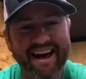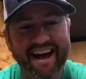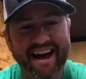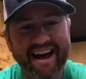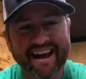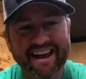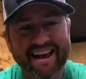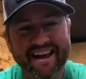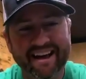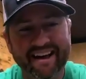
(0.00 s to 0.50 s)

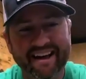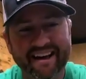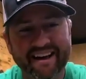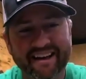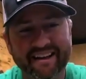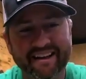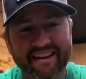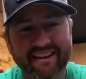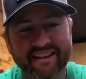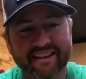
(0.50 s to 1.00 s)
I,
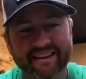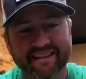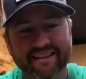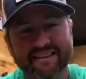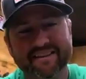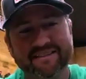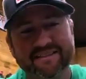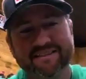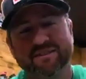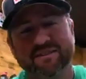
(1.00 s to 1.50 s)
uh,
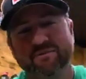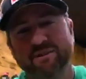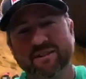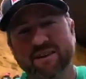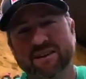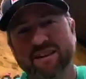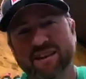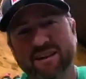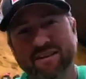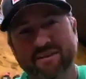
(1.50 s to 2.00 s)
this is a
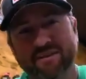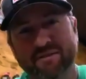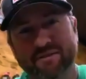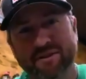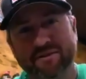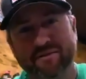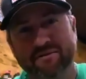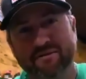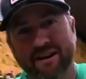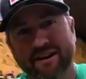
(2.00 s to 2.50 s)
really neat little
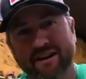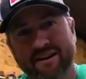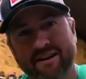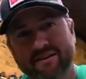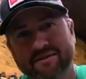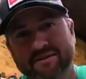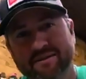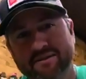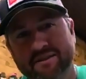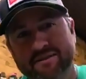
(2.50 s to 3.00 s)
dude right
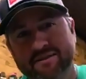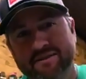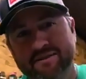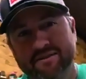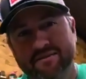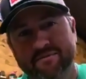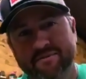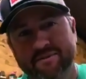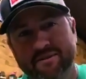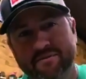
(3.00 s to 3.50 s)
here. So this is
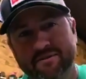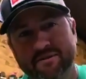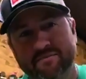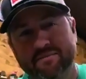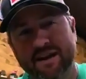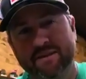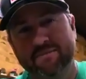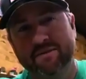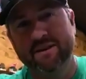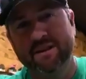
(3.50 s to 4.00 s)
the, the, the
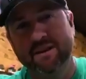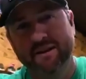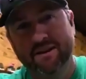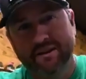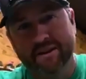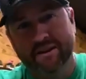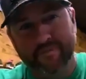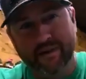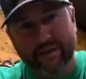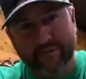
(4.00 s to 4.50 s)
baby,
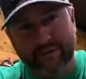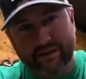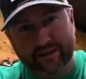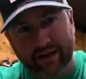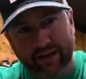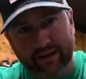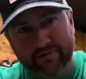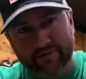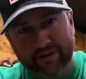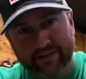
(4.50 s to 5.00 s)
the baby
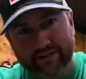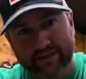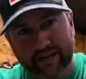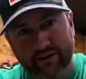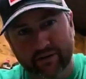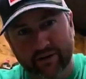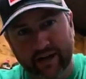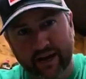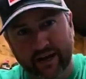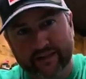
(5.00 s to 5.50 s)
Typhon. It's
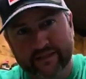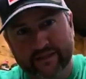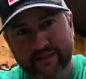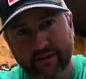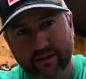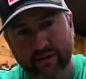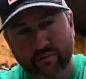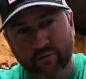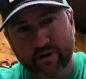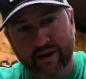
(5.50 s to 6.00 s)
out,
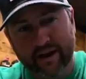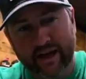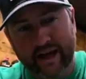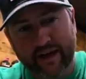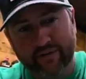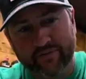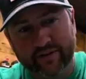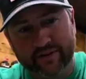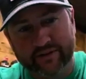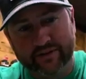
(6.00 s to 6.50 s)
actually only one and a
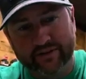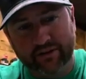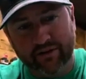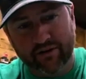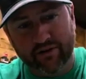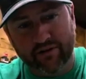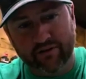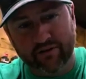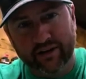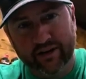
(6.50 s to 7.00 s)
half inches
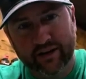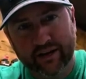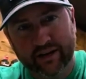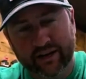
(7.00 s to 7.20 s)
long.